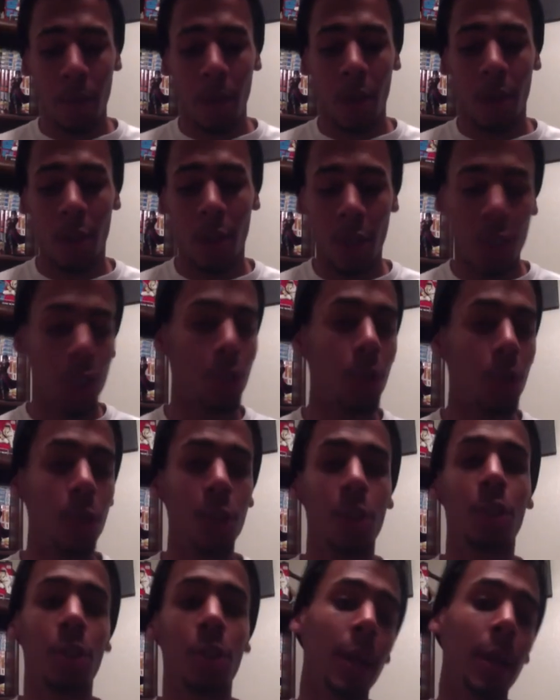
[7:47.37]
the true
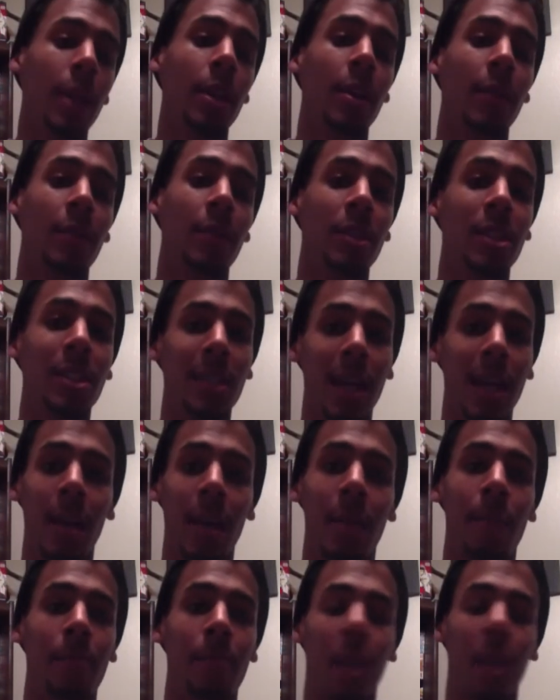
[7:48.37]
strength of a
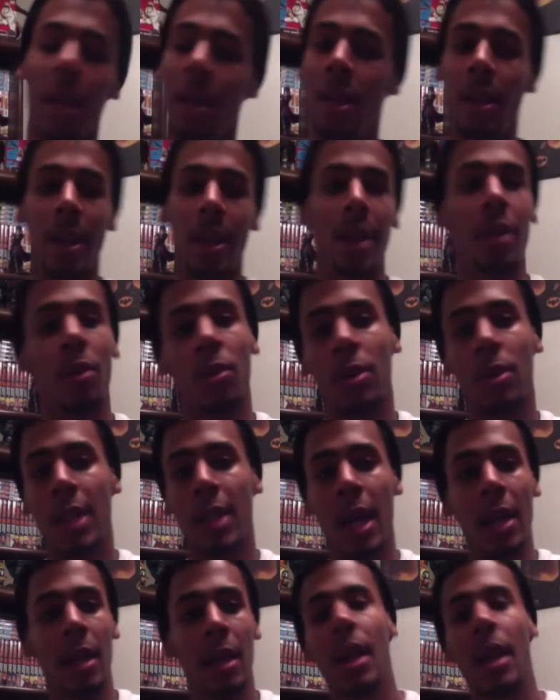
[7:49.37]
Saiyan. And then later on
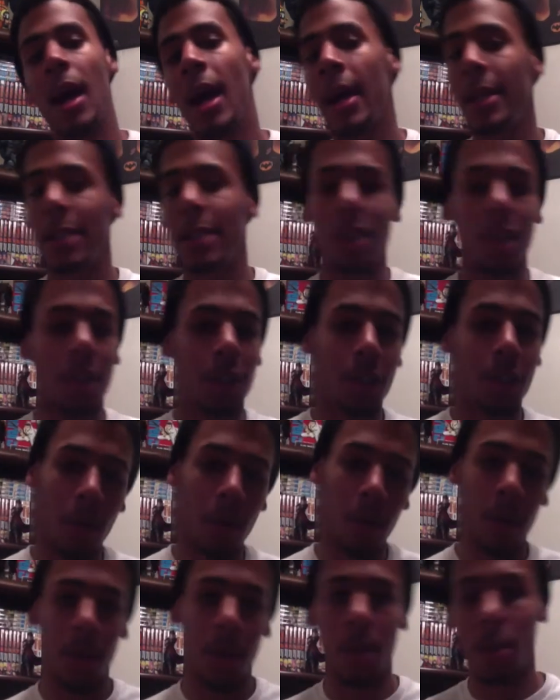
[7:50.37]
down the line, it started
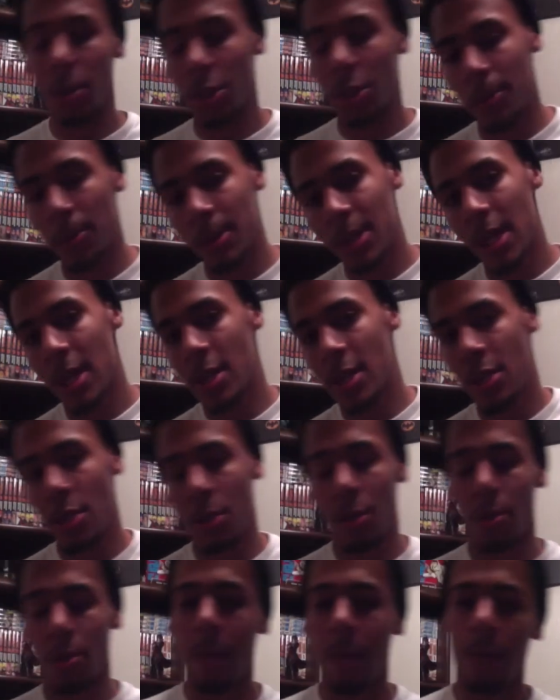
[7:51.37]
showing, you know, Super Saiyan 2,
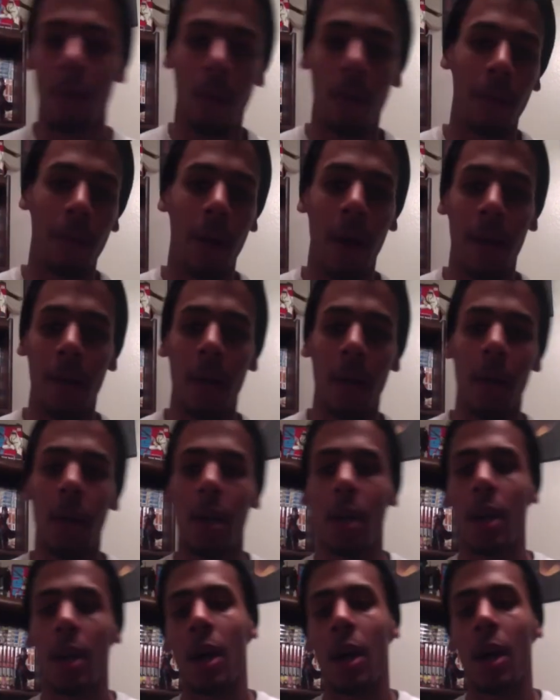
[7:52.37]
3, 4, 5,
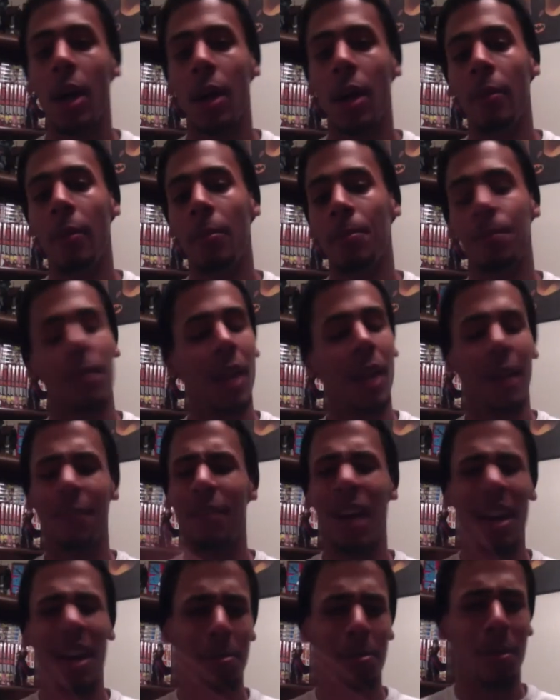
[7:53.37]
not
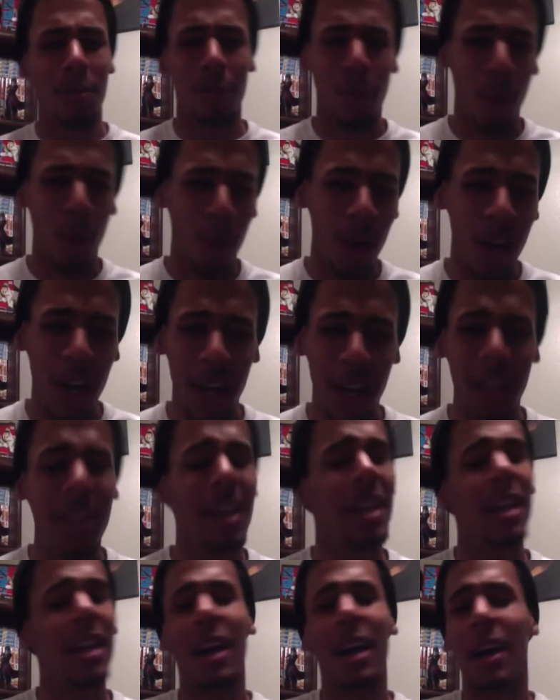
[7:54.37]
5, but 4,
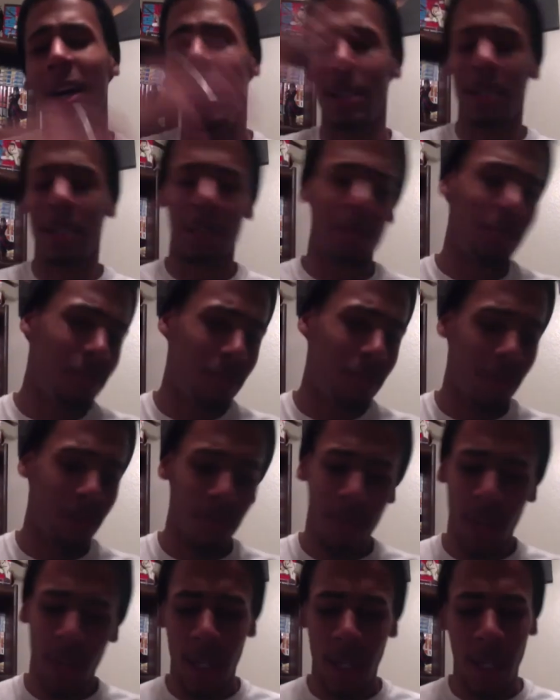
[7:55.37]
the
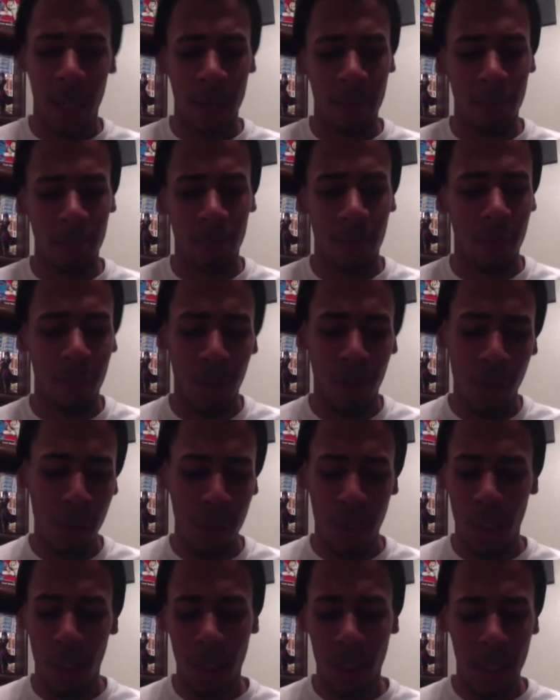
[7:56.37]
fucking
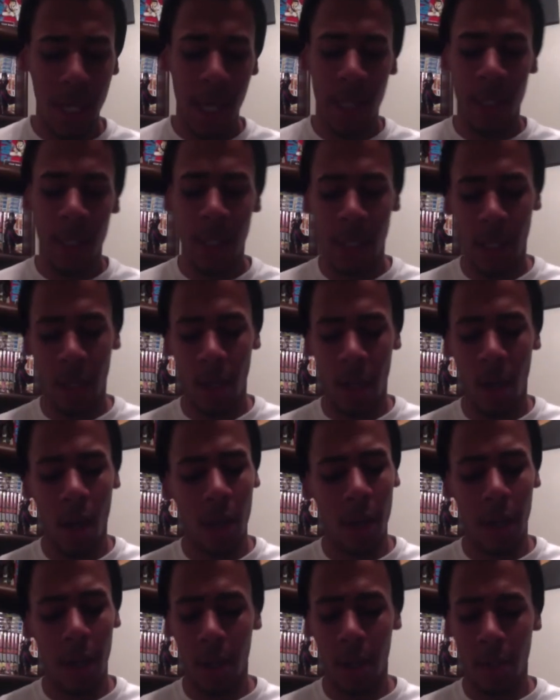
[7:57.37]
fusion technique and all
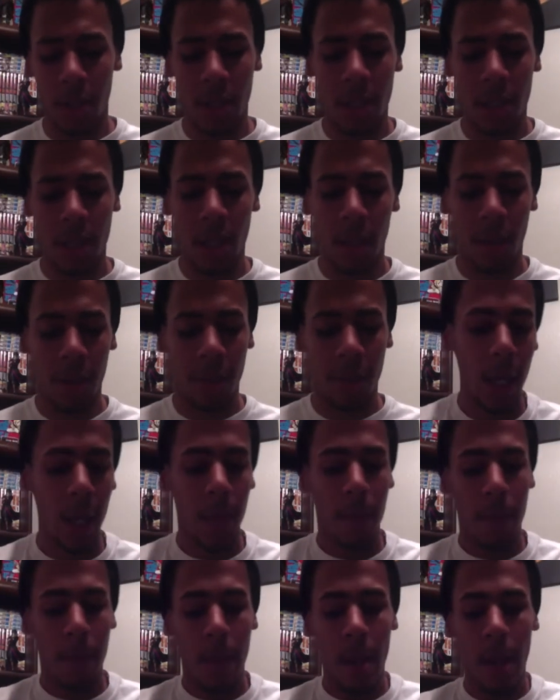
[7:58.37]
that stuff.
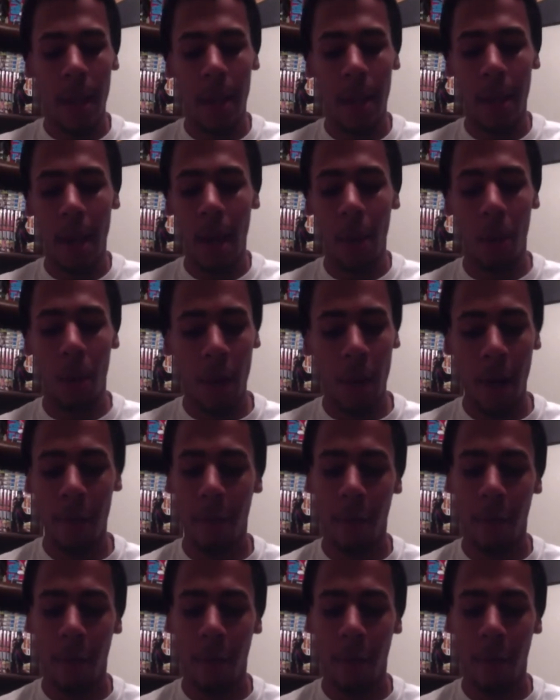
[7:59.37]
And then I will never